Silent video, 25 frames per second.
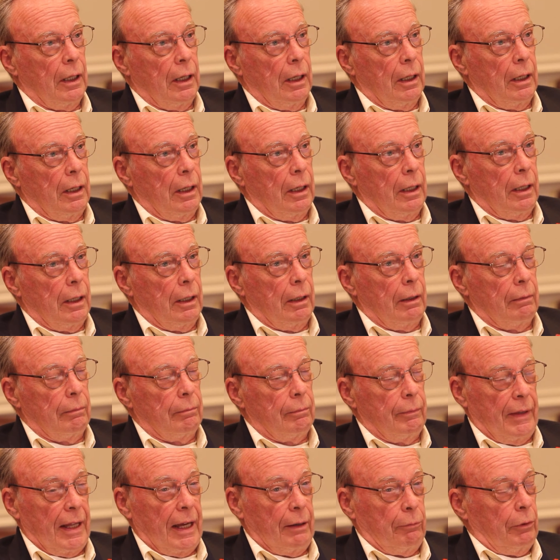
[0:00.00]

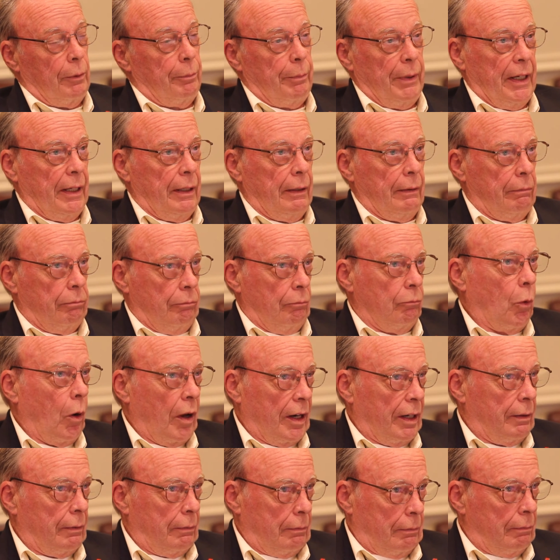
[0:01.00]
Um, that would be
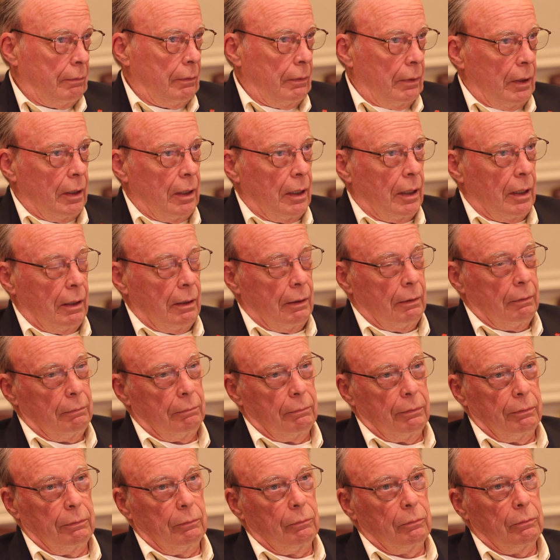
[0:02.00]
one, uh,
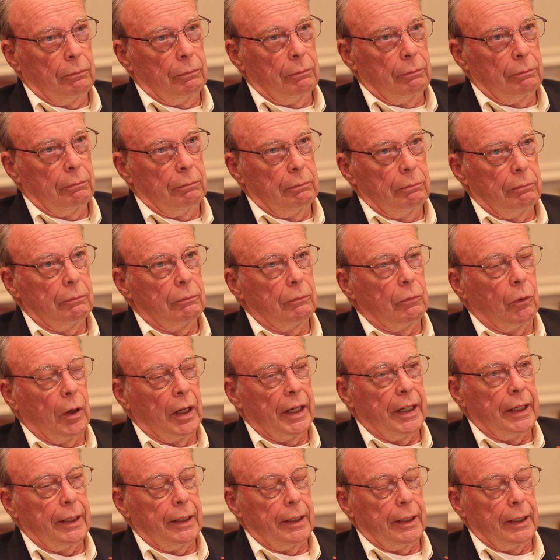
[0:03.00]

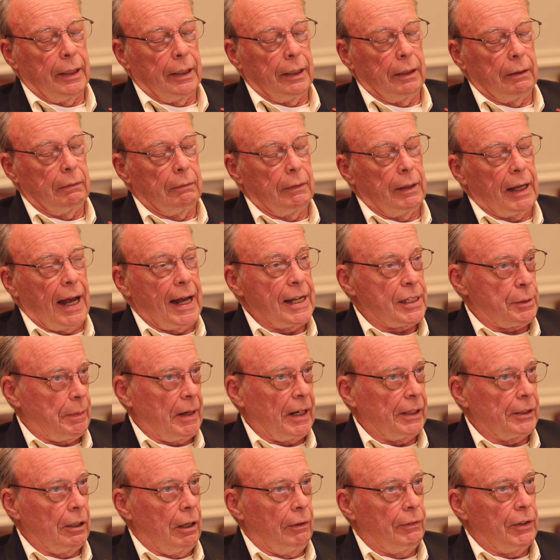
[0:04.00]
one uh,
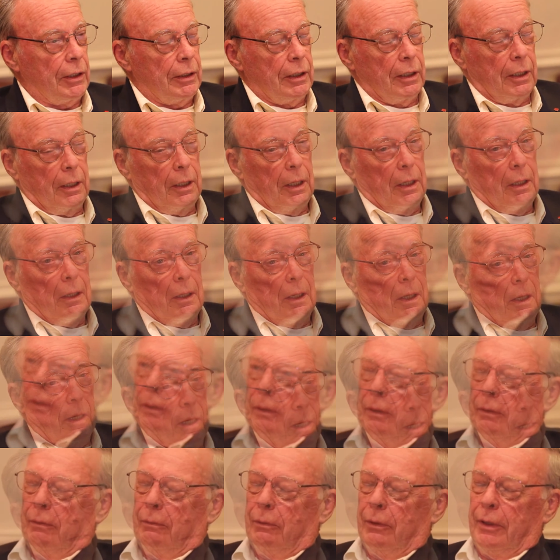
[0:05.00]
aspect of it.
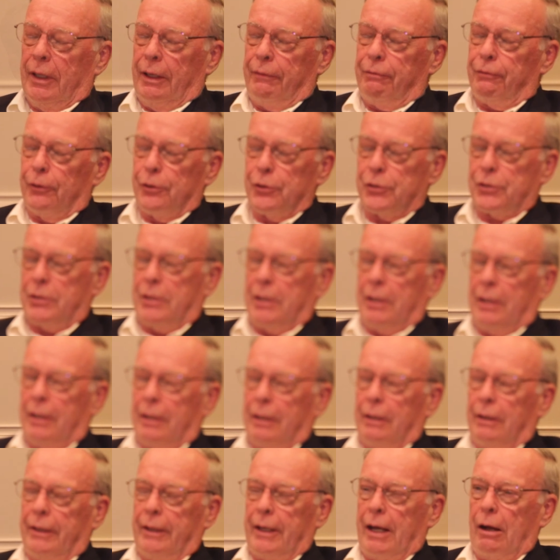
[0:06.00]
Uh, when they first
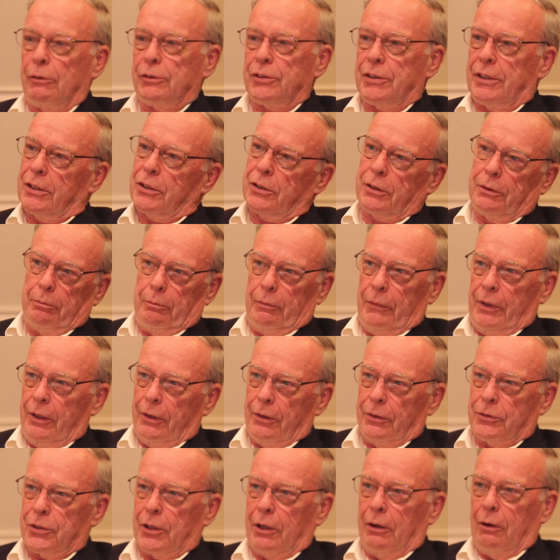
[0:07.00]
uh, announced this
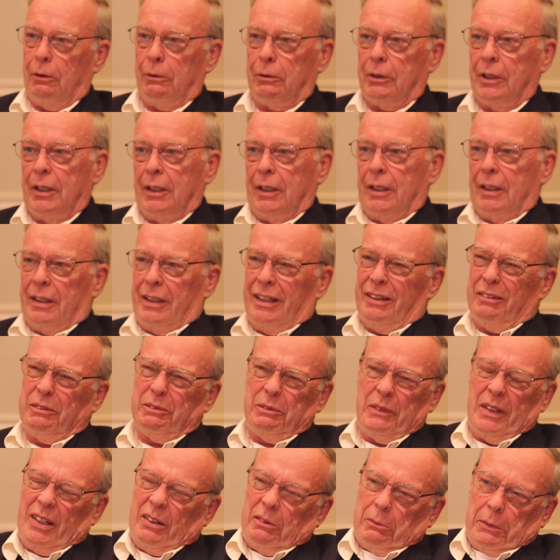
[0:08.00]
years ago,
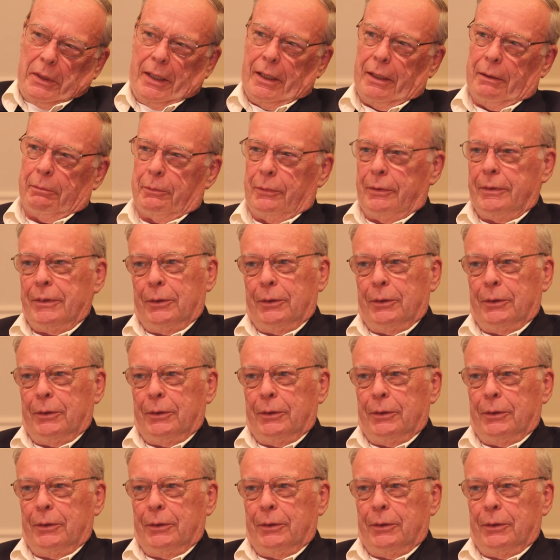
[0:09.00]
and now yeah,